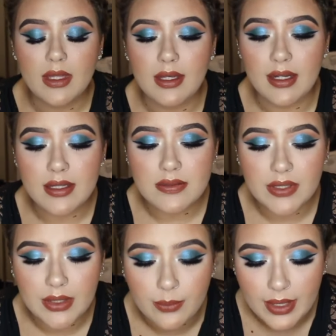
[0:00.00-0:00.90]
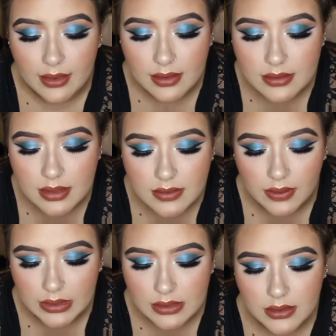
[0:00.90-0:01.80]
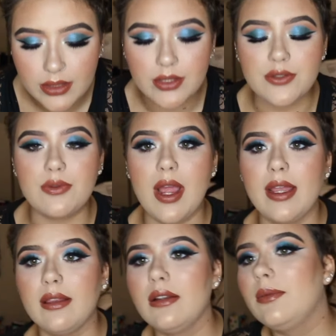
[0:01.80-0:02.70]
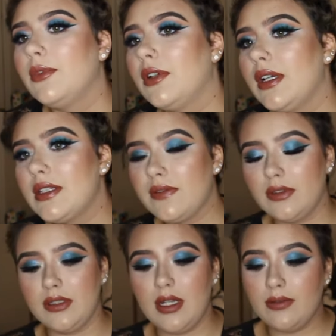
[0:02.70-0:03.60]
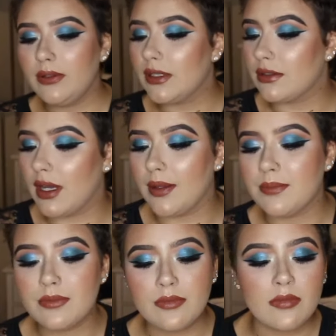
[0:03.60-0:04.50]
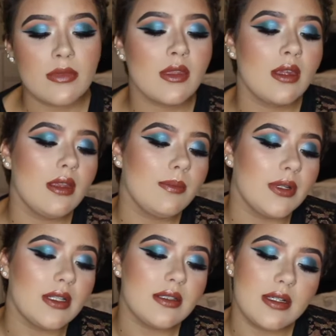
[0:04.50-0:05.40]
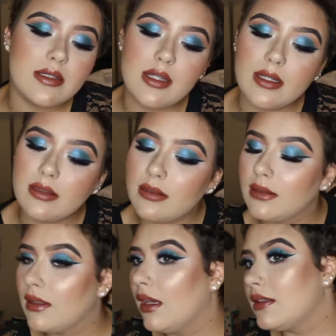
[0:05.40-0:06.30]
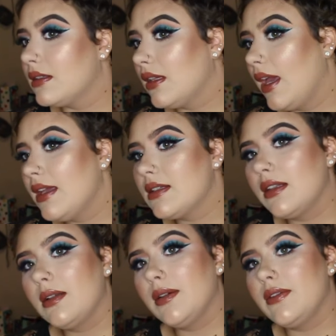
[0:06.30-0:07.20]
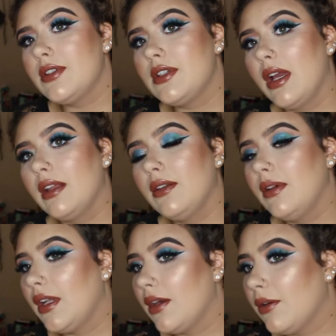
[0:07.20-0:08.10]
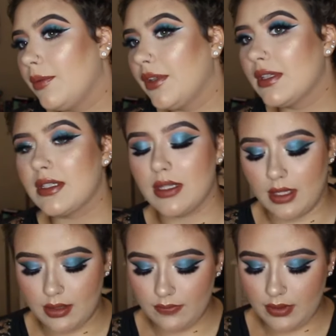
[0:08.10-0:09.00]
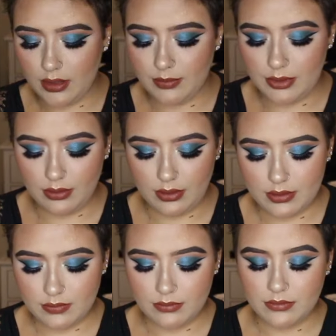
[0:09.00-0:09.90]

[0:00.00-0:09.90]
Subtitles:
it is very weightless. It's finally starting to dry a little more. It's not fully dry, but it does, like, it has a little bit of a shine to it. I hope you can see that. If not, let me do this.